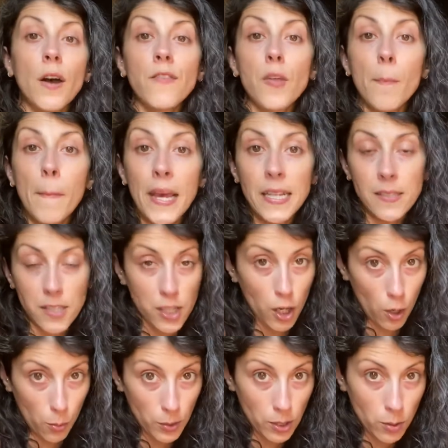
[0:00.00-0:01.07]
the mitts to
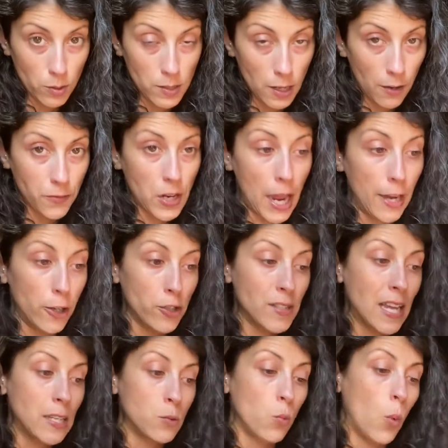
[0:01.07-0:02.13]
go with those self-tanners
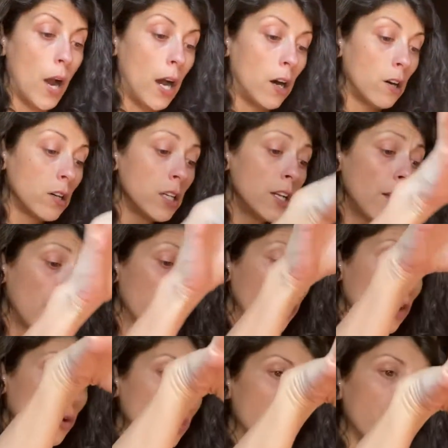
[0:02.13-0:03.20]
as well.
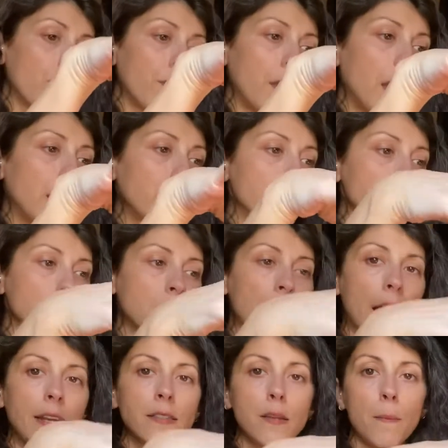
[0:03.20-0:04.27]
The only other thing I use with
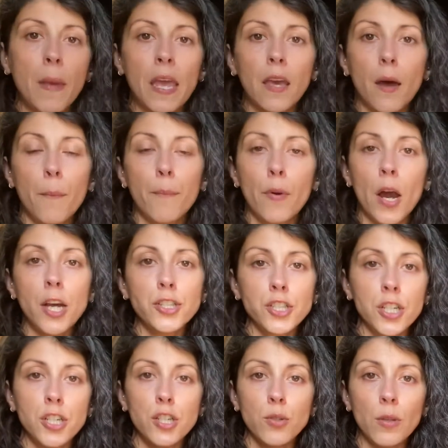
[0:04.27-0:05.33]
that is a makeup brush
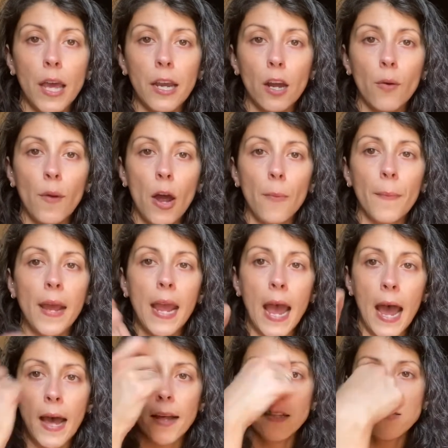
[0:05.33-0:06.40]
to do like around my
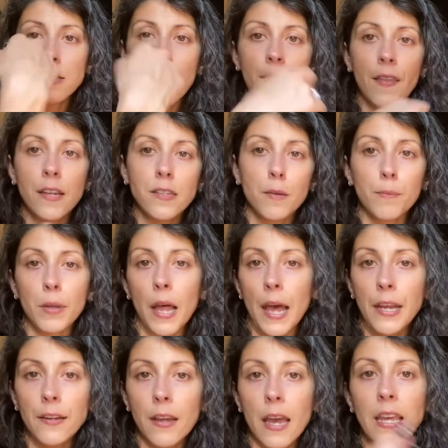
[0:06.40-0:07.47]
hands and then to
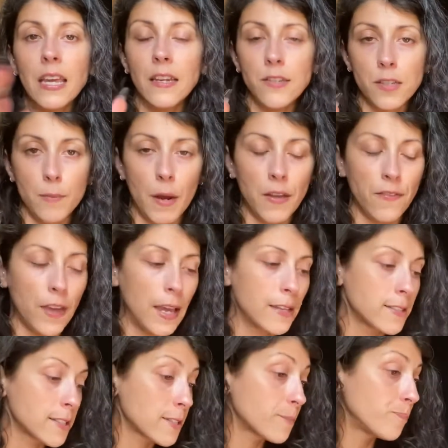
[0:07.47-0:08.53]
blend into my
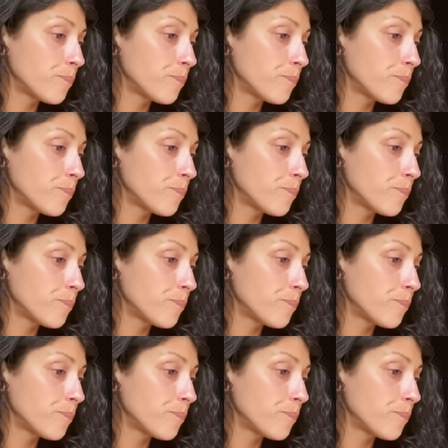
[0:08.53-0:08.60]
face.